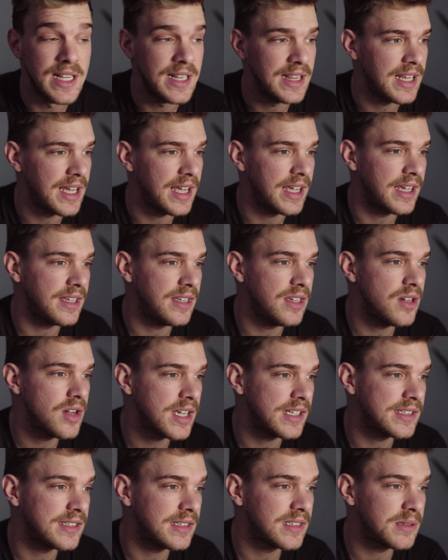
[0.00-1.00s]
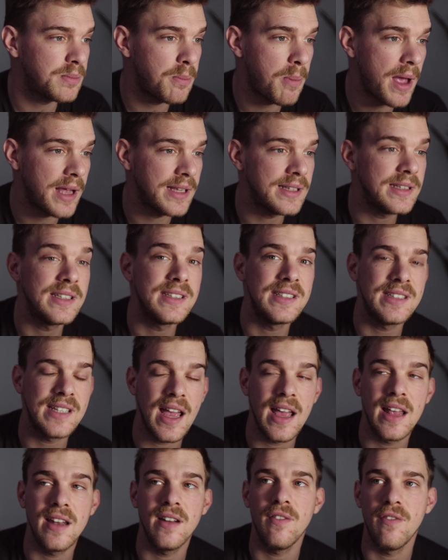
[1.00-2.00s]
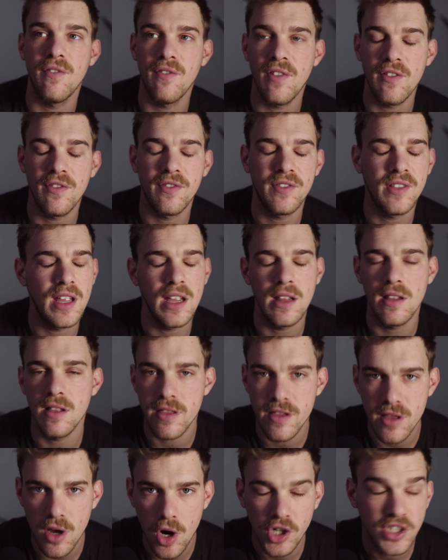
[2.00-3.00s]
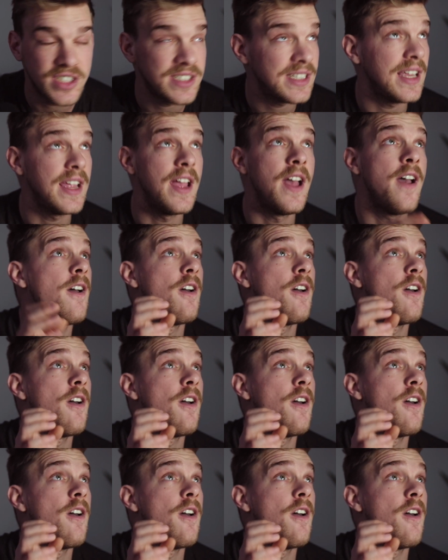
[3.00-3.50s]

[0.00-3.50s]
Like, you can spend 10, 15, 30,